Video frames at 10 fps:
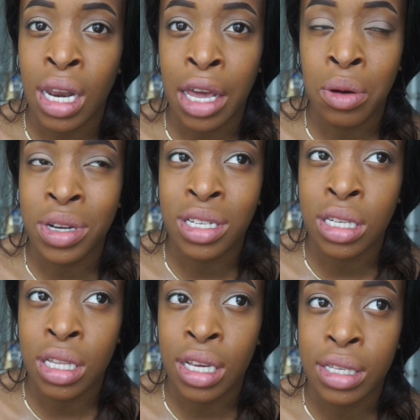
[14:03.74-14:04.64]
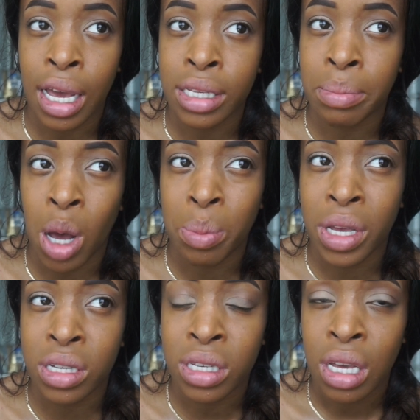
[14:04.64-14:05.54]
and I don't want to say the exact amount
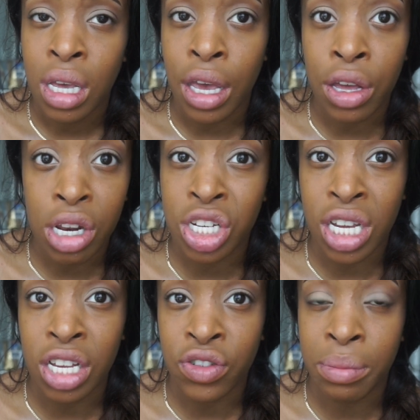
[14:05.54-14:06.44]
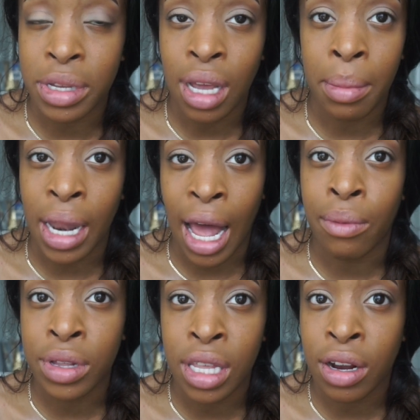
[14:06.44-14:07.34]
because it could have changed from the time that I
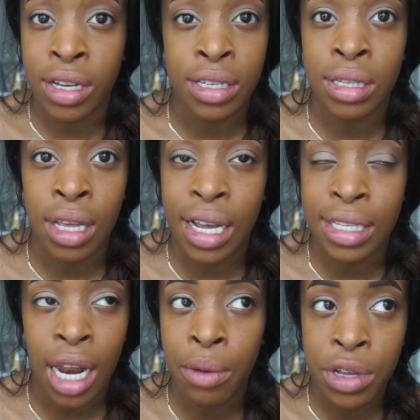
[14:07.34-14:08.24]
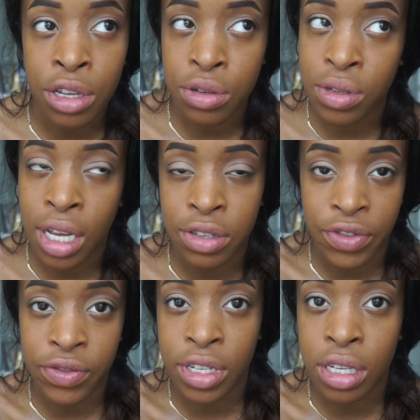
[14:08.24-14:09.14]
went there, because like I said, I went there in
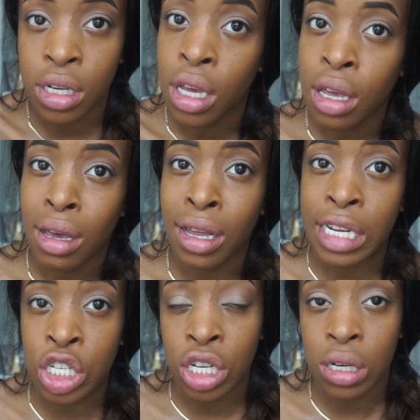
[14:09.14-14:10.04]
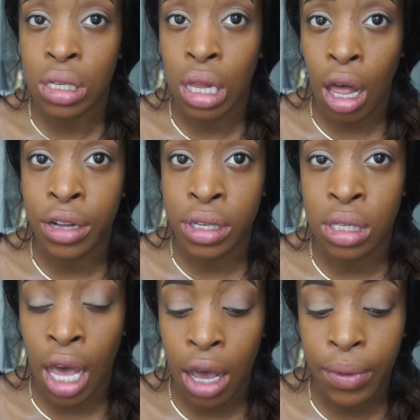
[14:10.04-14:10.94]
2015, and it's changed a lot
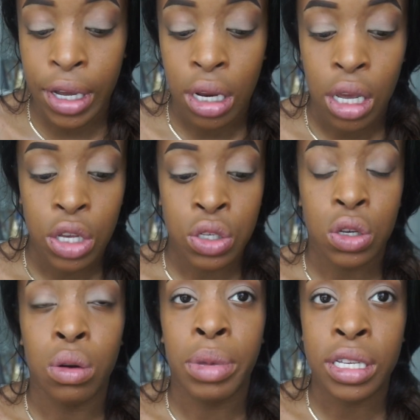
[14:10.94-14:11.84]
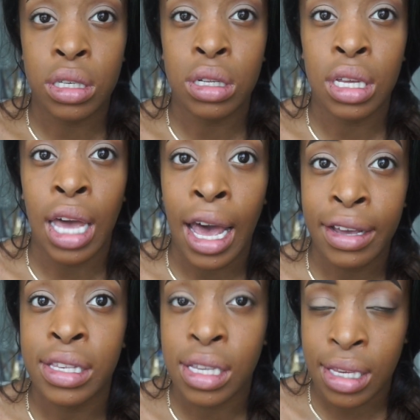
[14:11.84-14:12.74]
since I went. So basically,
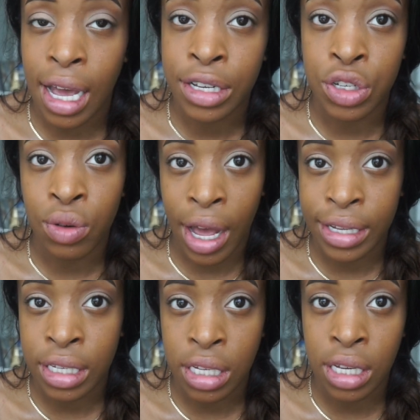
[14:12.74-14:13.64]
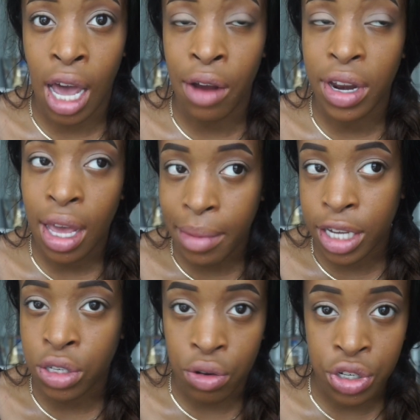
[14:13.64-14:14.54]
I decided to do IT. I already had my
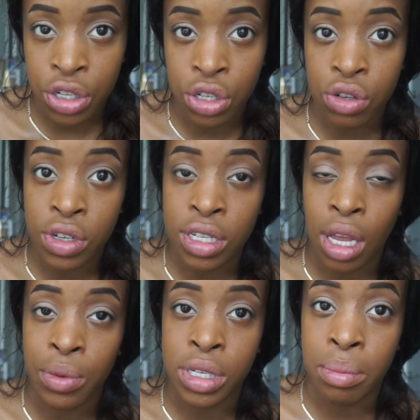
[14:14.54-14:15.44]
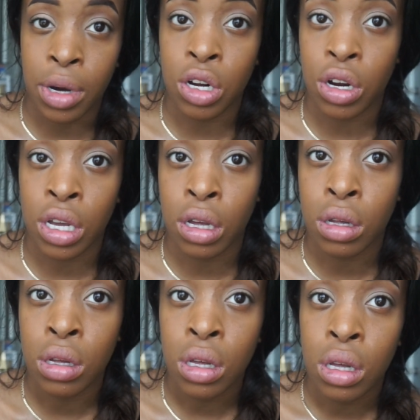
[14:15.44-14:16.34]
associate's degree because I went to Bunker Hill